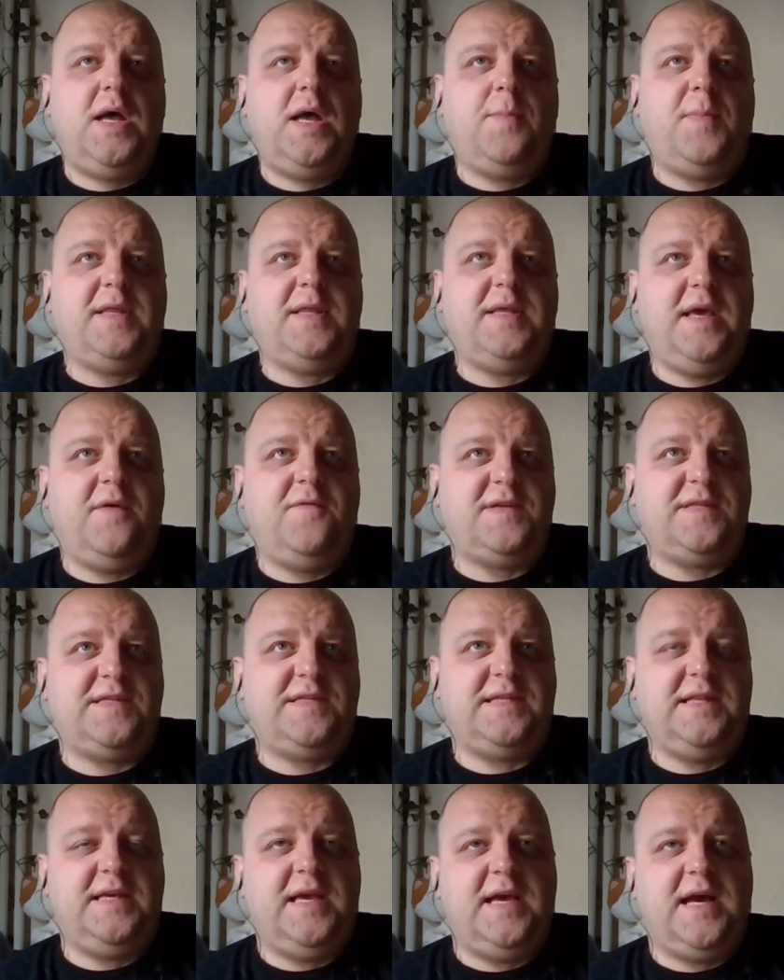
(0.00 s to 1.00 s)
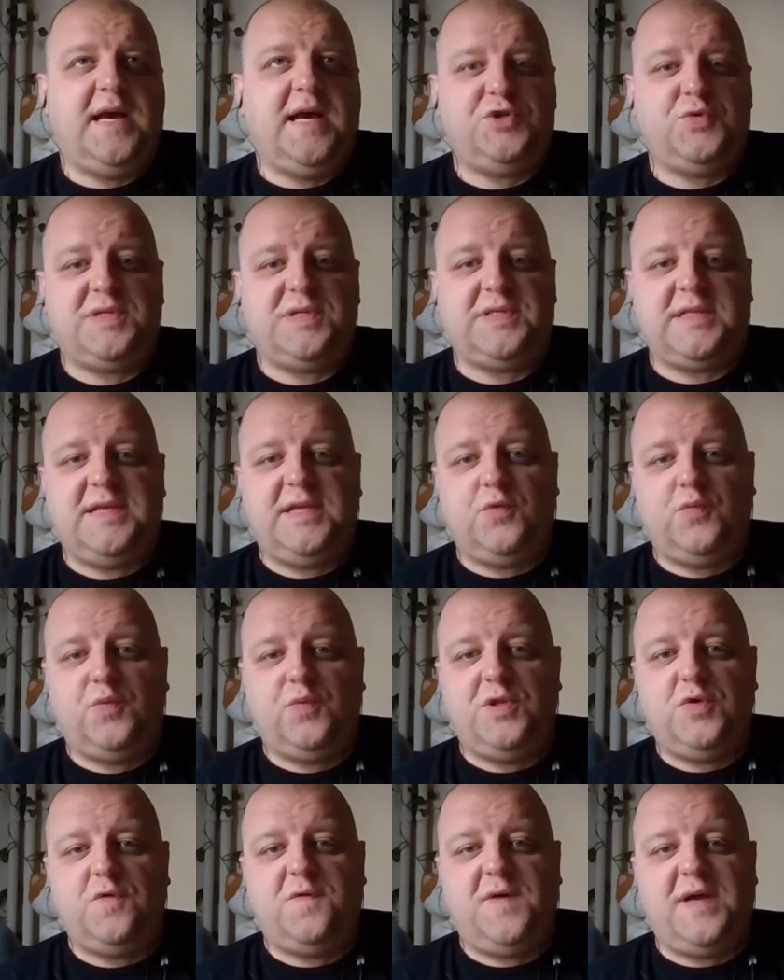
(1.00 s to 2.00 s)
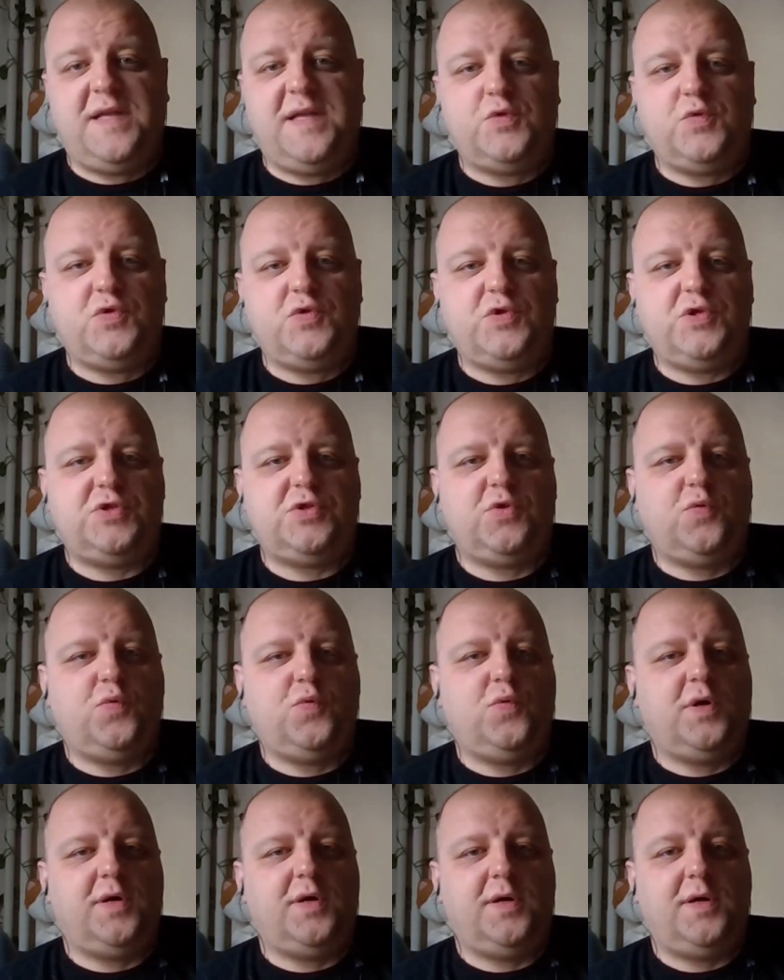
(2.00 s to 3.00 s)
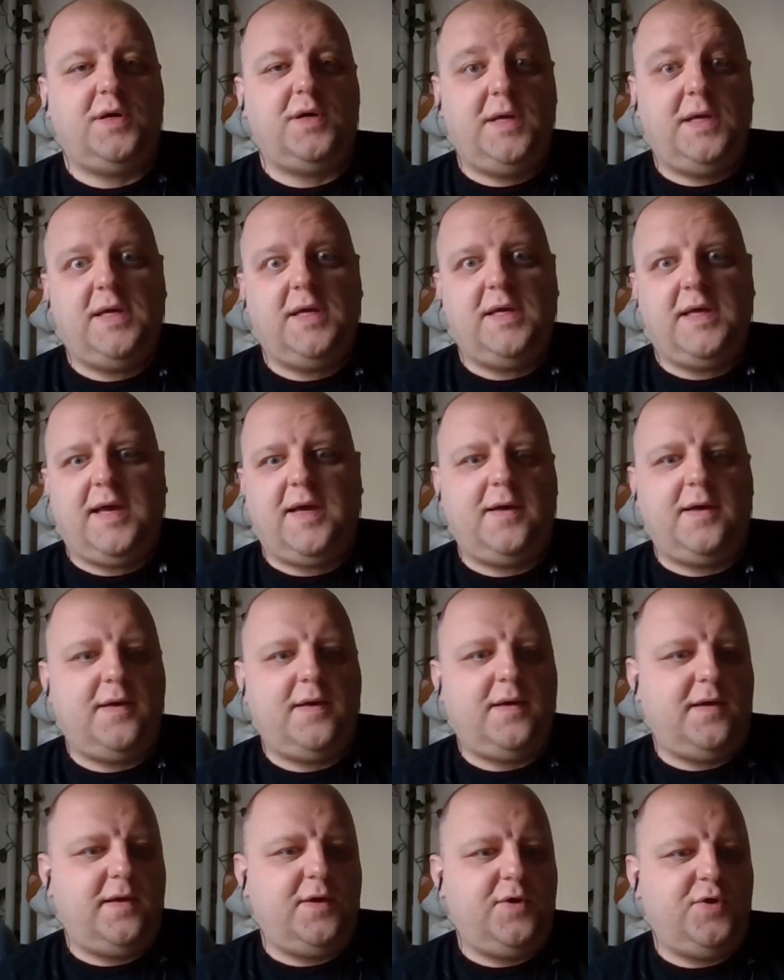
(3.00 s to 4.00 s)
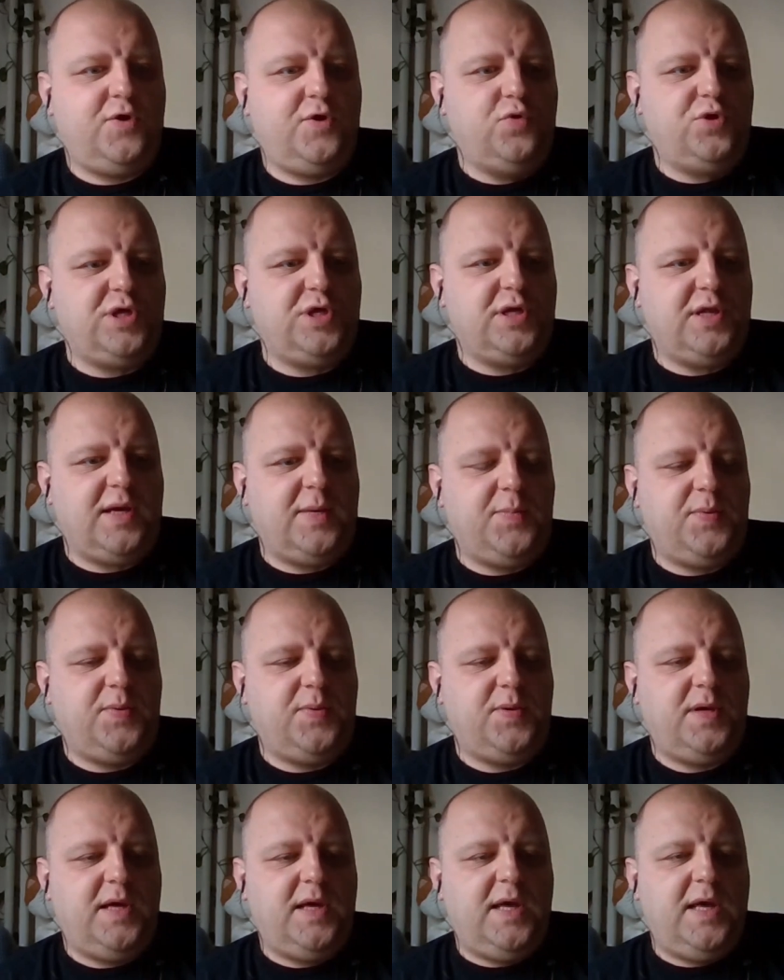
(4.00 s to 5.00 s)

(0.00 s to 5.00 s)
But yeah, Vasilije Agic was linked with Juventus, so yeah, a huge club.